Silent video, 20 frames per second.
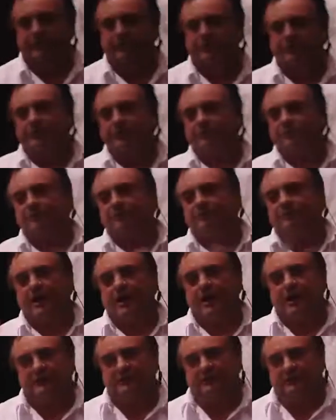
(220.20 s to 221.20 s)
able to chip the
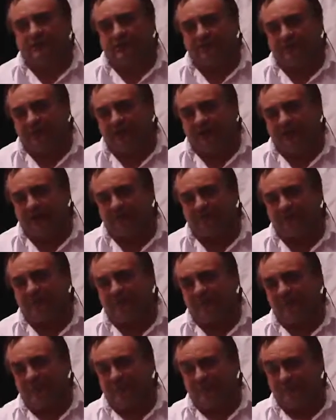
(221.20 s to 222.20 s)
sides of the crack
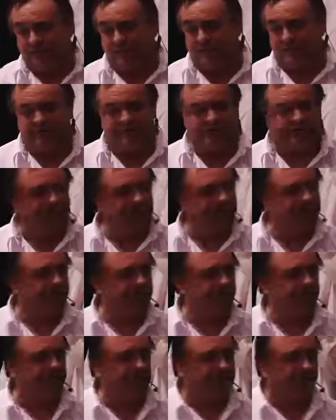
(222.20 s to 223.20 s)
to prepare the
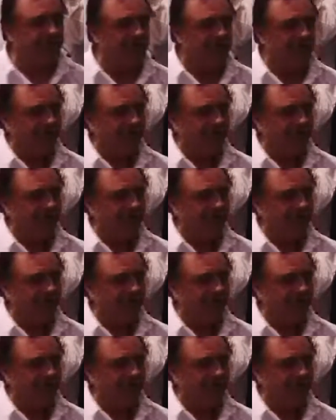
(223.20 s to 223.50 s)
substrate.